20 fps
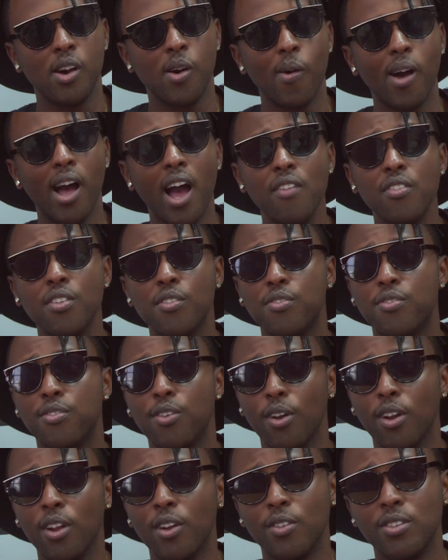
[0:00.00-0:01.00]
Well, I haven't
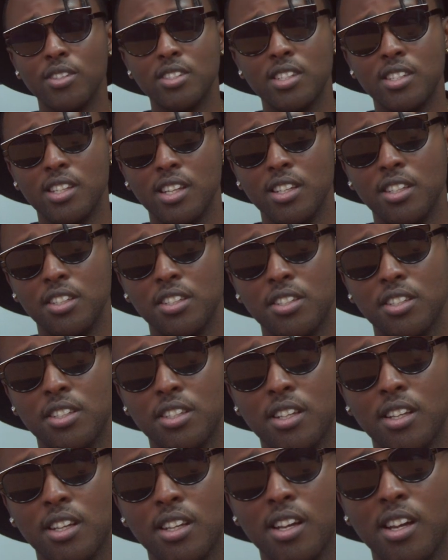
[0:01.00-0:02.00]
fallen on
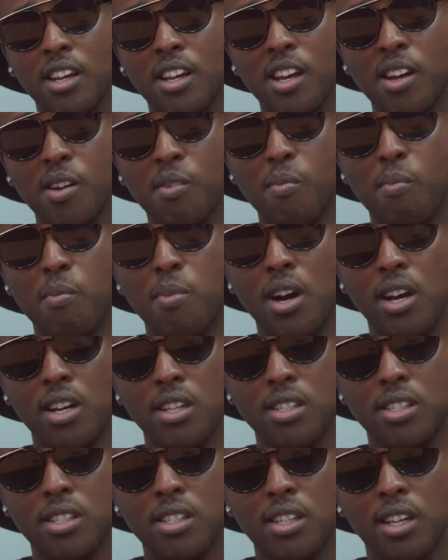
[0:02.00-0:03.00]
stage,
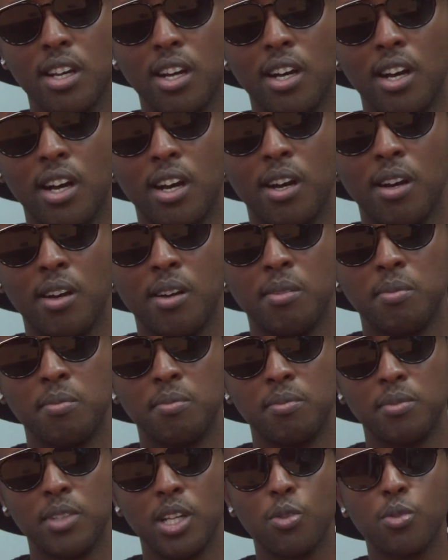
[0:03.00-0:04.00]
but
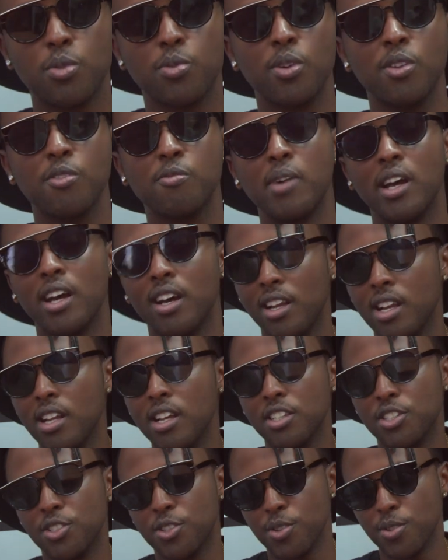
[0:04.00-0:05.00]
it was one of my
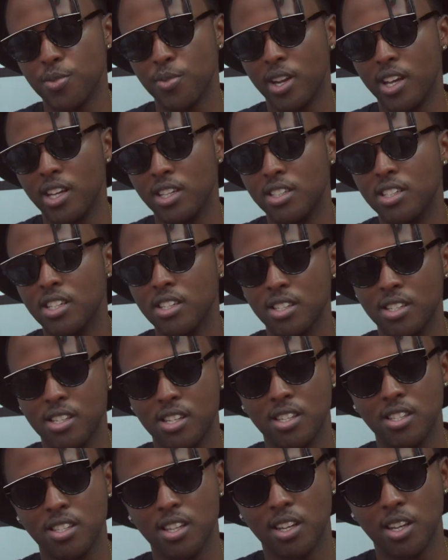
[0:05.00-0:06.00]
earlier shows when I had just
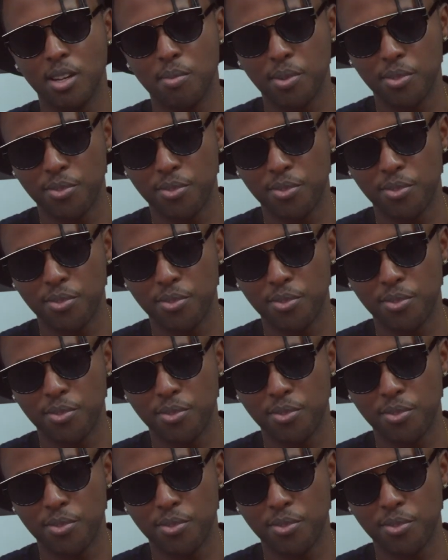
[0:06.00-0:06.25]
started